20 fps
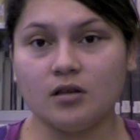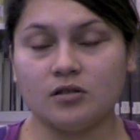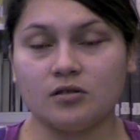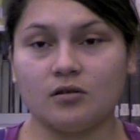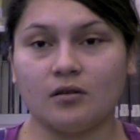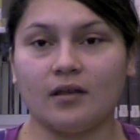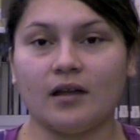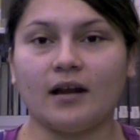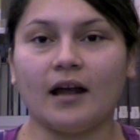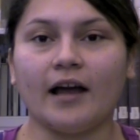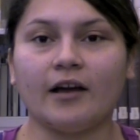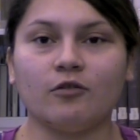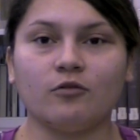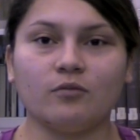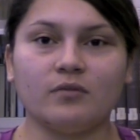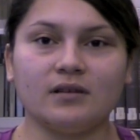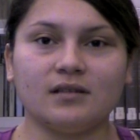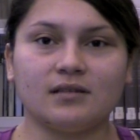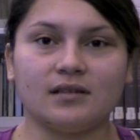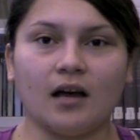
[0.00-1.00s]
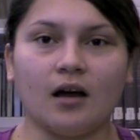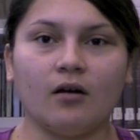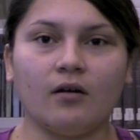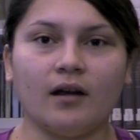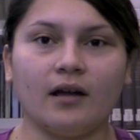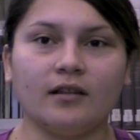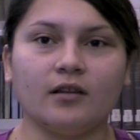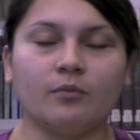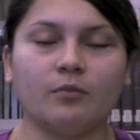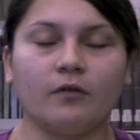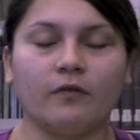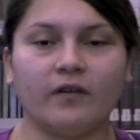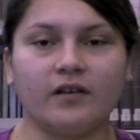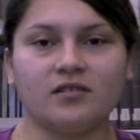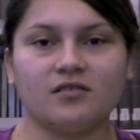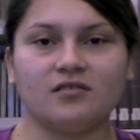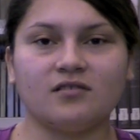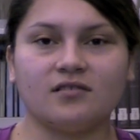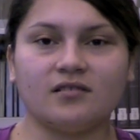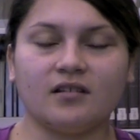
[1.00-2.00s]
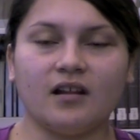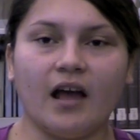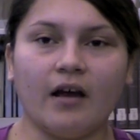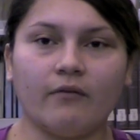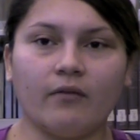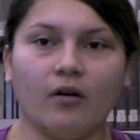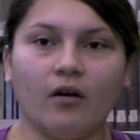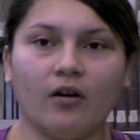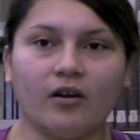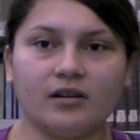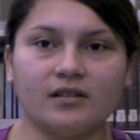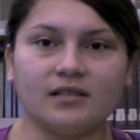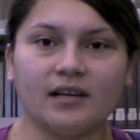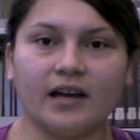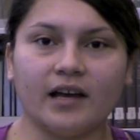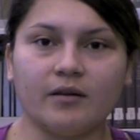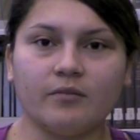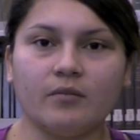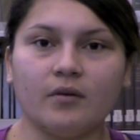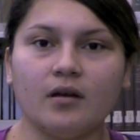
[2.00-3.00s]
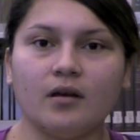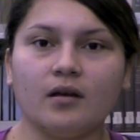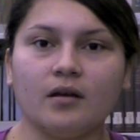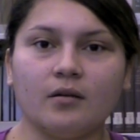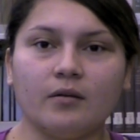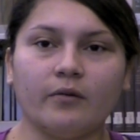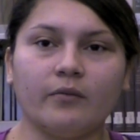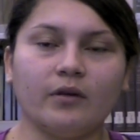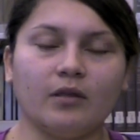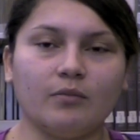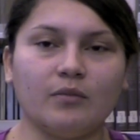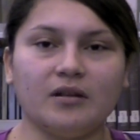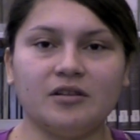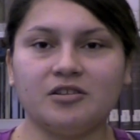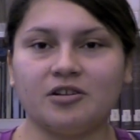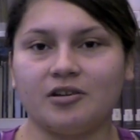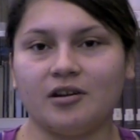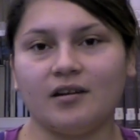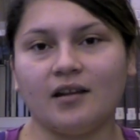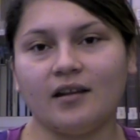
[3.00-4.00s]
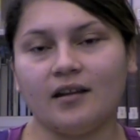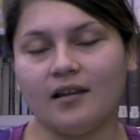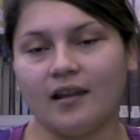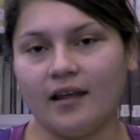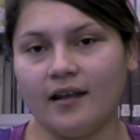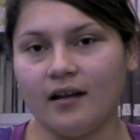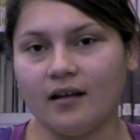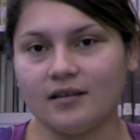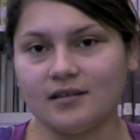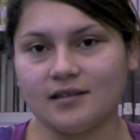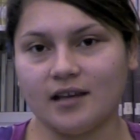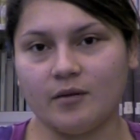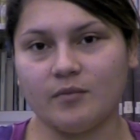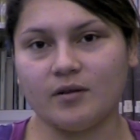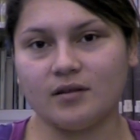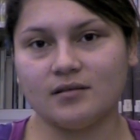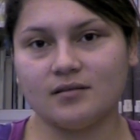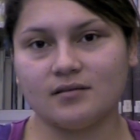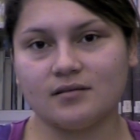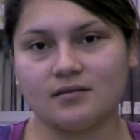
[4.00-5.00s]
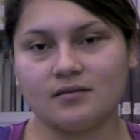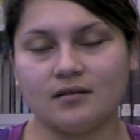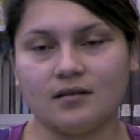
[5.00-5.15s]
so that I don't miss out and the professor doesn't have a hard time with me turning in late assignments.